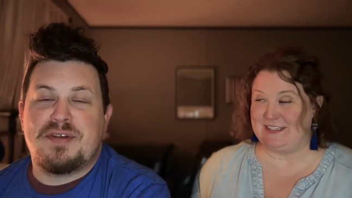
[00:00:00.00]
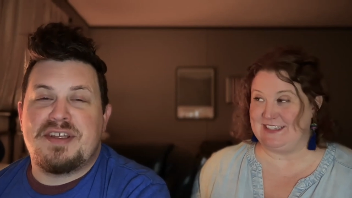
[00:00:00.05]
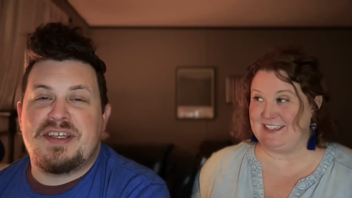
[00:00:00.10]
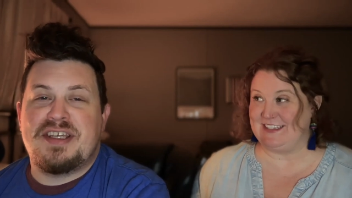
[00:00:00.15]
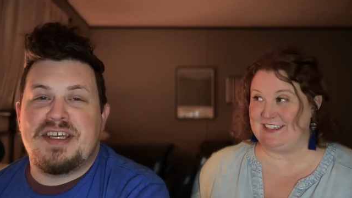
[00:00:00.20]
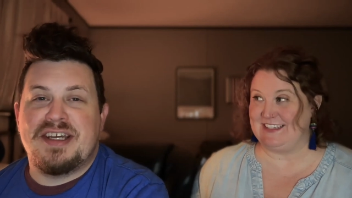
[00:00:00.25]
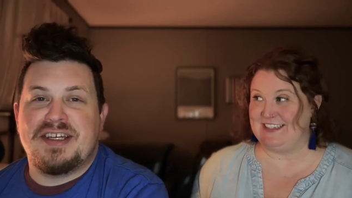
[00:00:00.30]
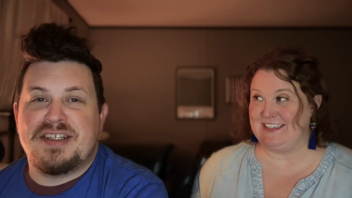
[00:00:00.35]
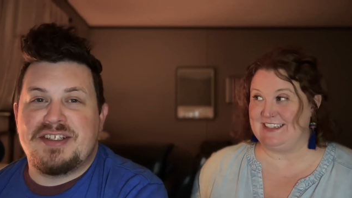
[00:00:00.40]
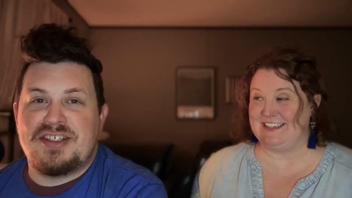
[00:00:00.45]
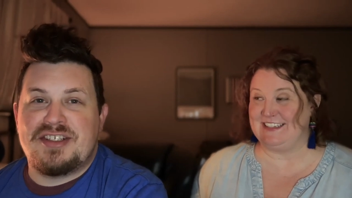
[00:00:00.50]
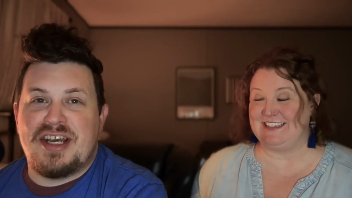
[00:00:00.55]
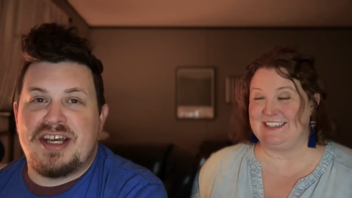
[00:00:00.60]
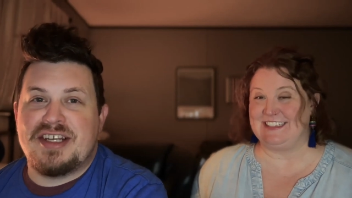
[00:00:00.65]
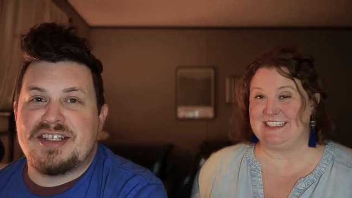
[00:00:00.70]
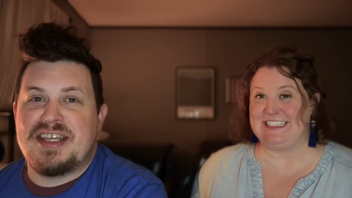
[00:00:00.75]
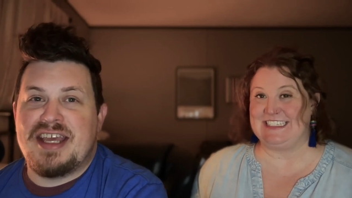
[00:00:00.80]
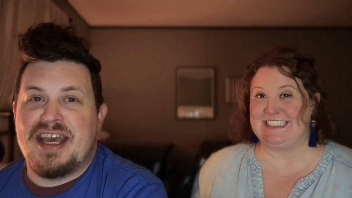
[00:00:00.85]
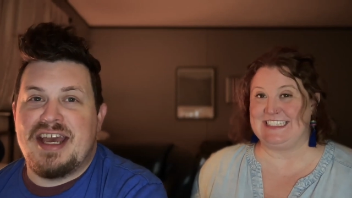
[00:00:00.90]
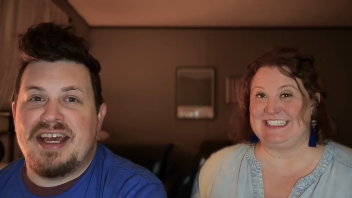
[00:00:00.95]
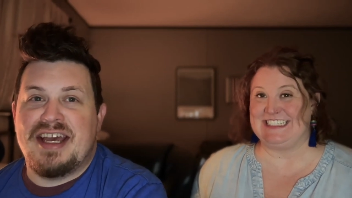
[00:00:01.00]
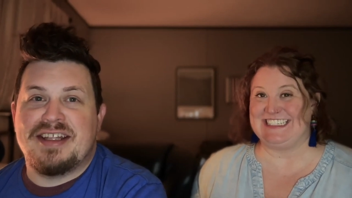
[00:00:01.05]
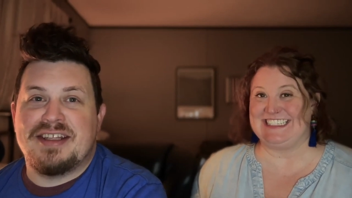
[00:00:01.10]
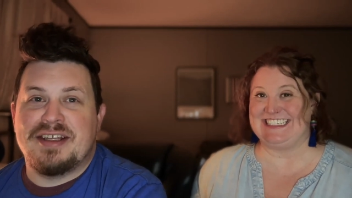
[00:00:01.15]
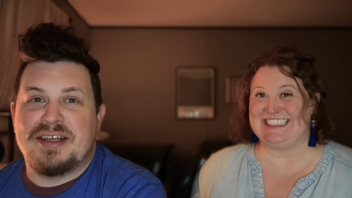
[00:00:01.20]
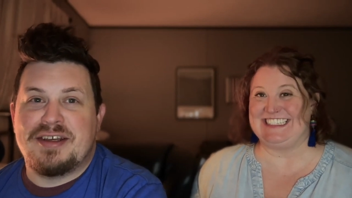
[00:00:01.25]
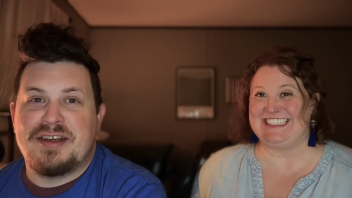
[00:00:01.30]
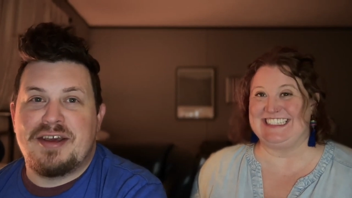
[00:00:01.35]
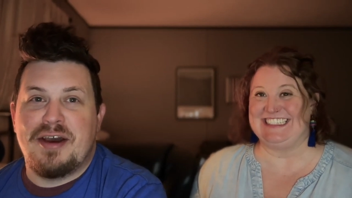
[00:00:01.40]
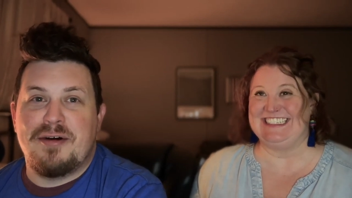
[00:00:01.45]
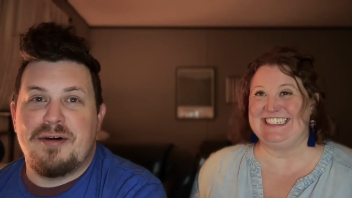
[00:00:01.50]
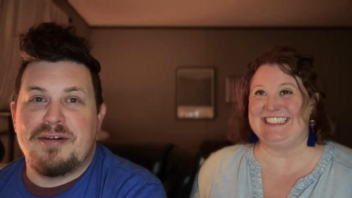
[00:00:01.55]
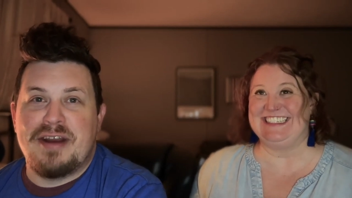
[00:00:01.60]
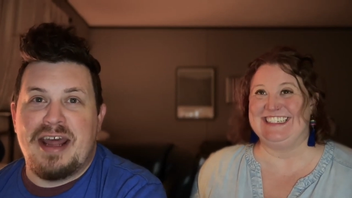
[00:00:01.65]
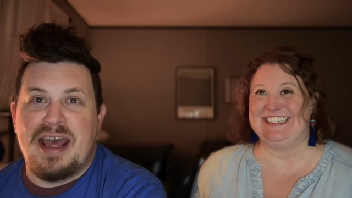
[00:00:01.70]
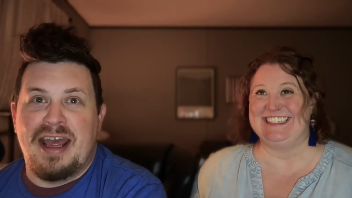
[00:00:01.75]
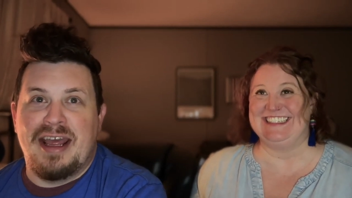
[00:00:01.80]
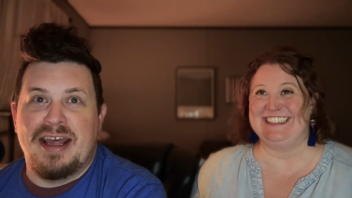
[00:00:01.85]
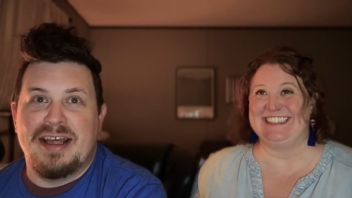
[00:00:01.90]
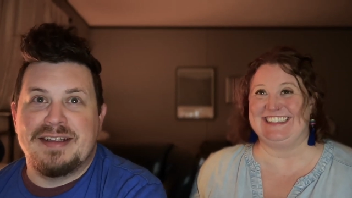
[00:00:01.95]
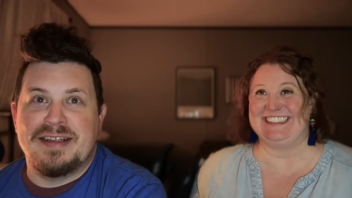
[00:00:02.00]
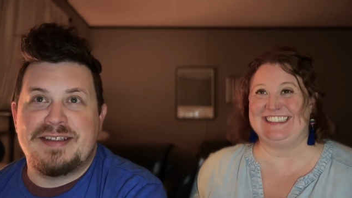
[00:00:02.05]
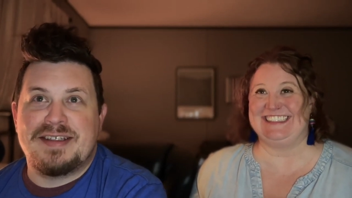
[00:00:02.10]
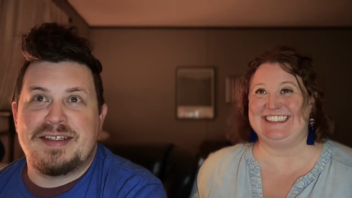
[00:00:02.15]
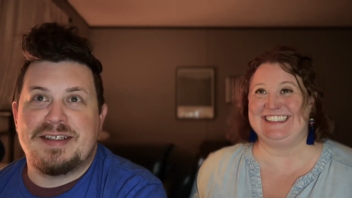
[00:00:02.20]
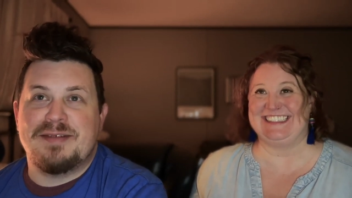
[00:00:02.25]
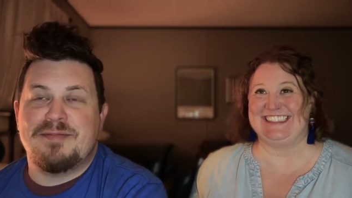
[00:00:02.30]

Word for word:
Speaker 1: kicked Josh Gad in the gonads.